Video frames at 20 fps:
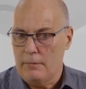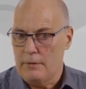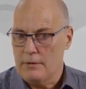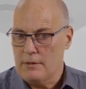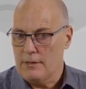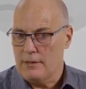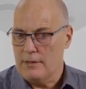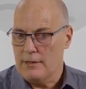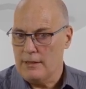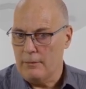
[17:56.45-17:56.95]

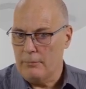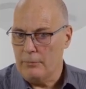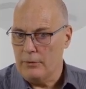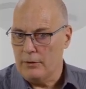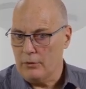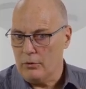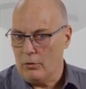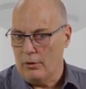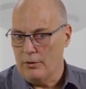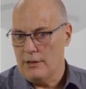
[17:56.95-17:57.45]
It's a
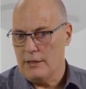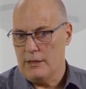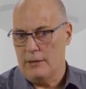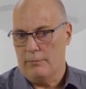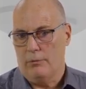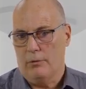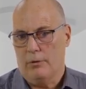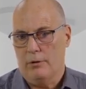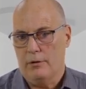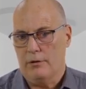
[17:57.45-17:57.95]
separate
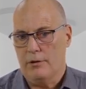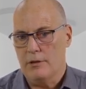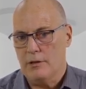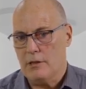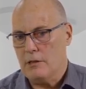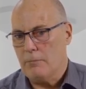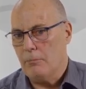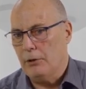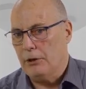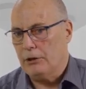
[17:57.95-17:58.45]
concept, not a
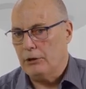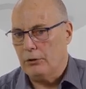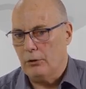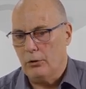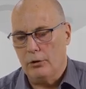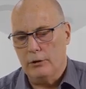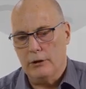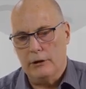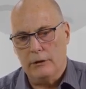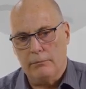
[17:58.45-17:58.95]
distance protection
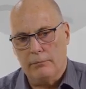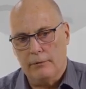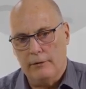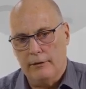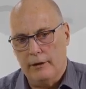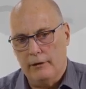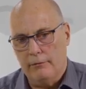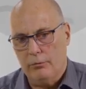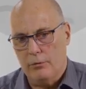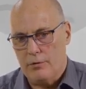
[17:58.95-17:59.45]
concept,
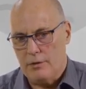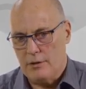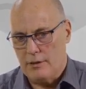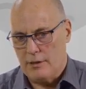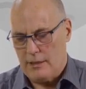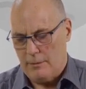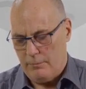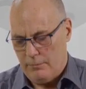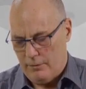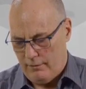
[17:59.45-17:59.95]
and therefore it's a separate